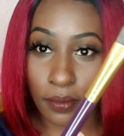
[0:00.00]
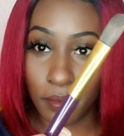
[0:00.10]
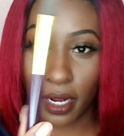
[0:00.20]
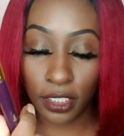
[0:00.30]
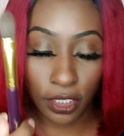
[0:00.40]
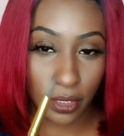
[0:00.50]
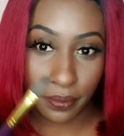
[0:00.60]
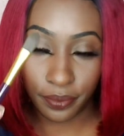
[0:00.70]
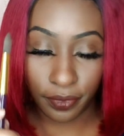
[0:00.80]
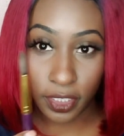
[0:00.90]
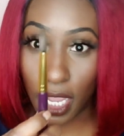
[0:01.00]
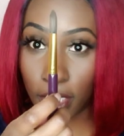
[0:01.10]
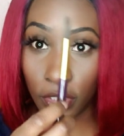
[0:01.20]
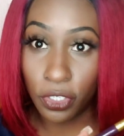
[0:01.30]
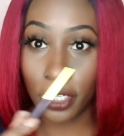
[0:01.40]
brush. It's
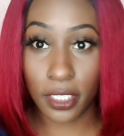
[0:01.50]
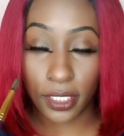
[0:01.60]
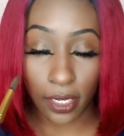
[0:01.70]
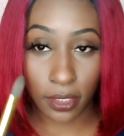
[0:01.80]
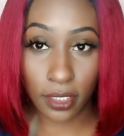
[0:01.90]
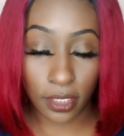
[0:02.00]
kind of dirty because I